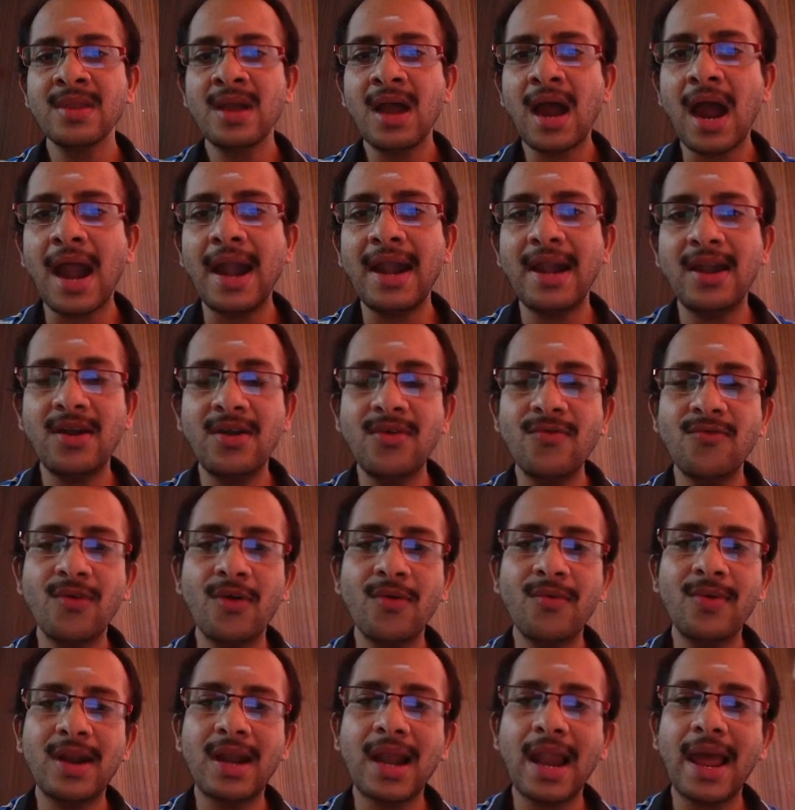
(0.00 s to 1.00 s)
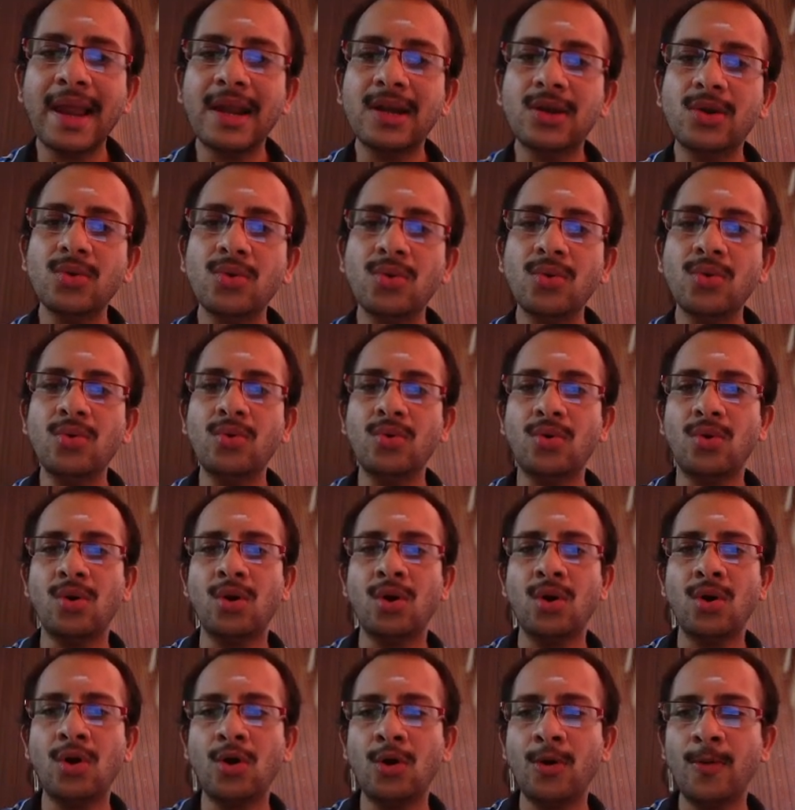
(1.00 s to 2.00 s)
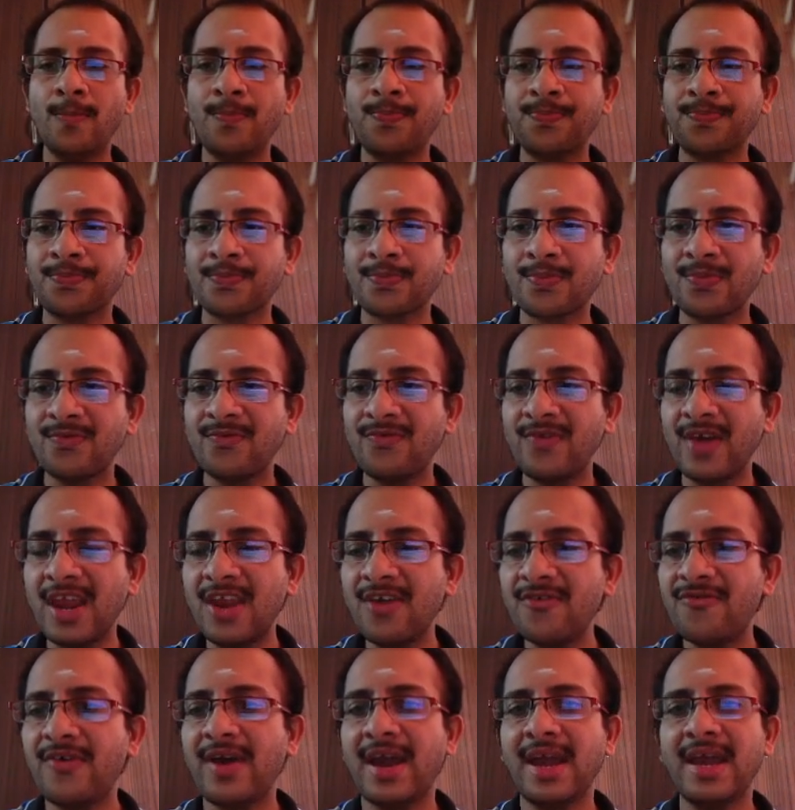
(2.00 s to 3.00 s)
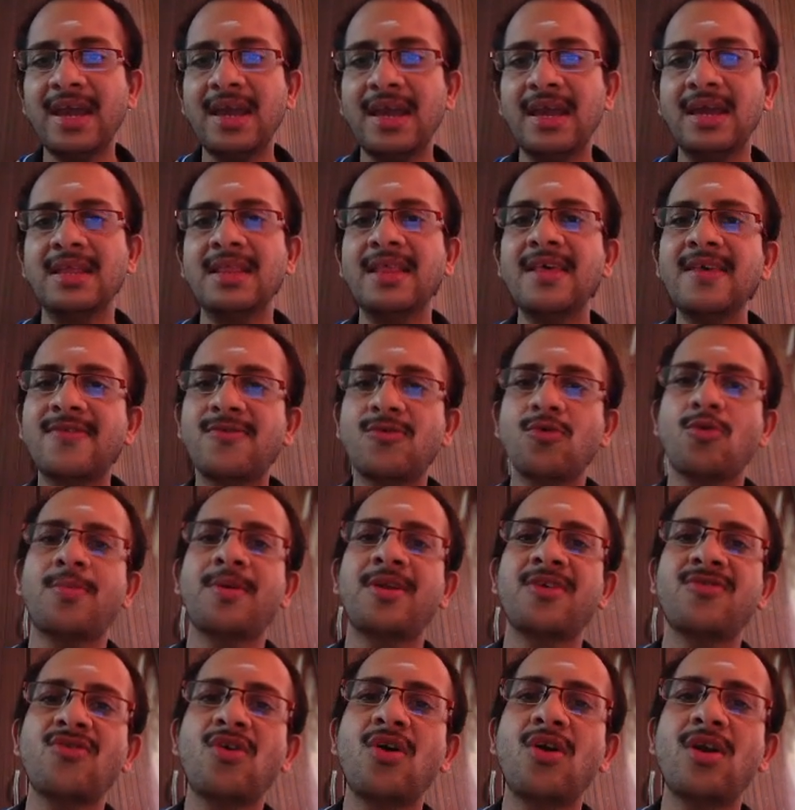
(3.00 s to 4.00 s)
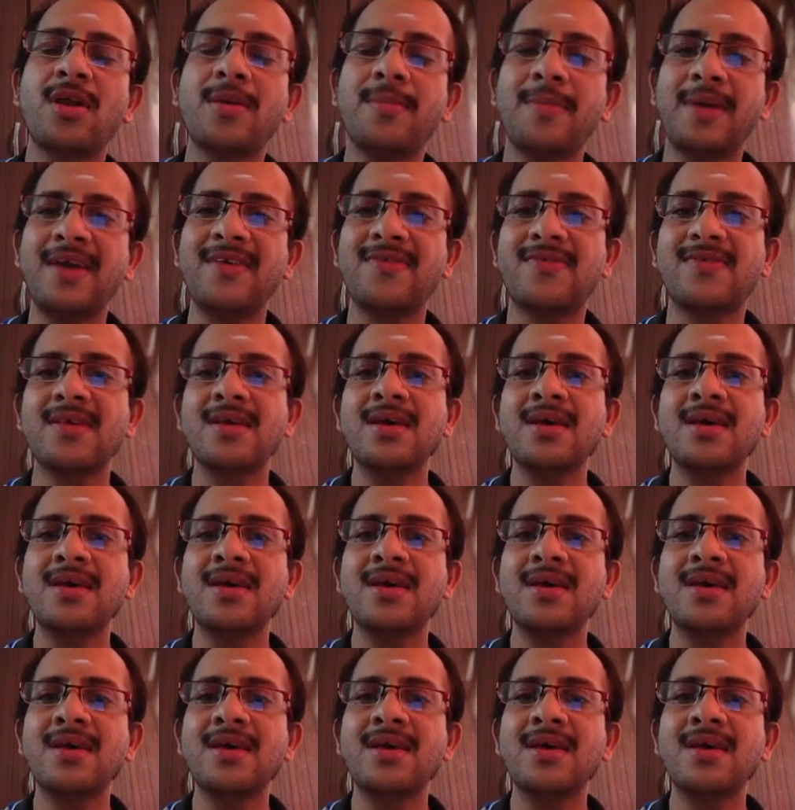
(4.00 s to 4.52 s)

and we would like to verify this super resolved image.